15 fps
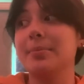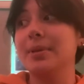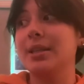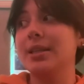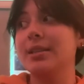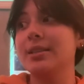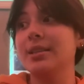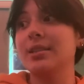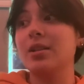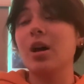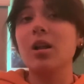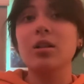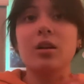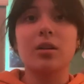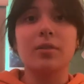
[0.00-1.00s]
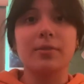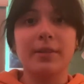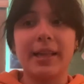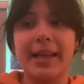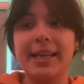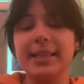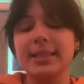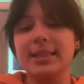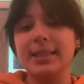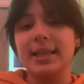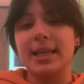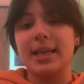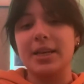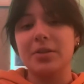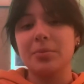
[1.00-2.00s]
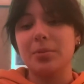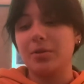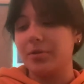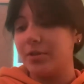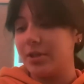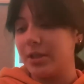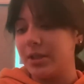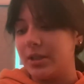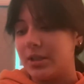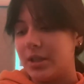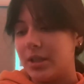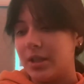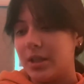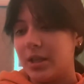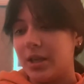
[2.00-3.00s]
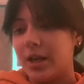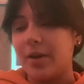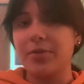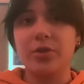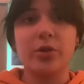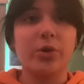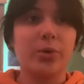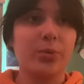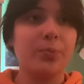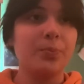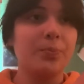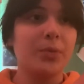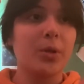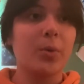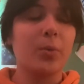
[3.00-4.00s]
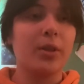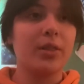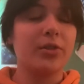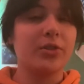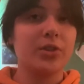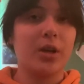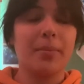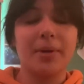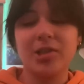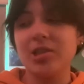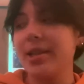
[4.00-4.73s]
because it's got a lot of light. I kind of prefer it in the afternoon when there's not much